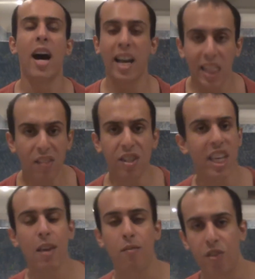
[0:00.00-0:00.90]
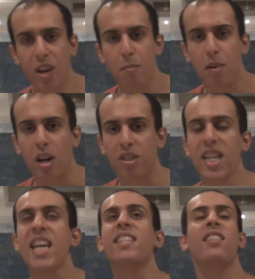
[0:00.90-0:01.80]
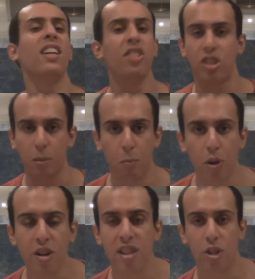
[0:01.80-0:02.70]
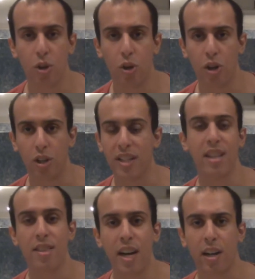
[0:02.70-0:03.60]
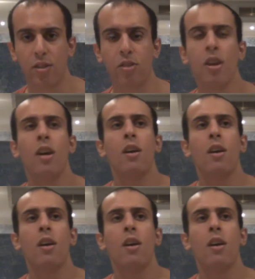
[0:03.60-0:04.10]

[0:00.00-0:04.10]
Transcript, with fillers: I love the game very much. It did not disappoint at all. It did not.